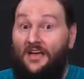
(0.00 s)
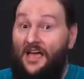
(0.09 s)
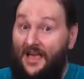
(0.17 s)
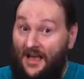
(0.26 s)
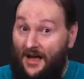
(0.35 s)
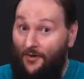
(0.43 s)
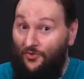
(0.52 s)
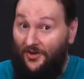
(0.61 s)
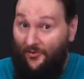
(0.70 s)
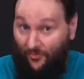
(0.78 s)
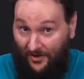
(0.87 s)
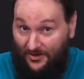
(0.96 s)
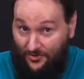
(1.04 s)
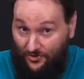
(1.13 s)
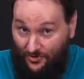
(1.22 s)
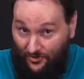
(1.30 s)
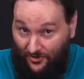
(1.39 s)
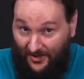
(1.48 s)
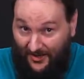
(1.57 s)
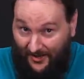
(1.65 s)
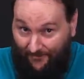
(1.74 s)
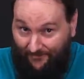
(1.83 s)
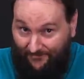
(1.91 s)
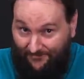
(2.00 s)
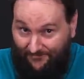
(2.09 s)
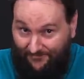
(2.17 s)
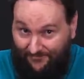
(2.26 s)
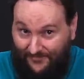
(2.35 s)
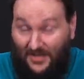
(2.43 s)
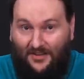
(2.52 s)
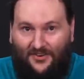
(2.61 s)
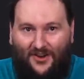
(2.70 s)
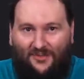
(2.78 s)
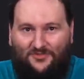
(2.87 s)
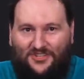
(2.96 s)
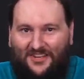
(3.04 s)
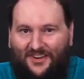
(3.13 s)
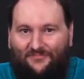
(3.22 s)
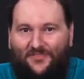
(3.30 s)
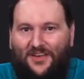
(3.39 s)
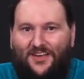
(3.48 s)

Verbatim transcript: AI will definitely eat your children at night. No, I'm just kidding.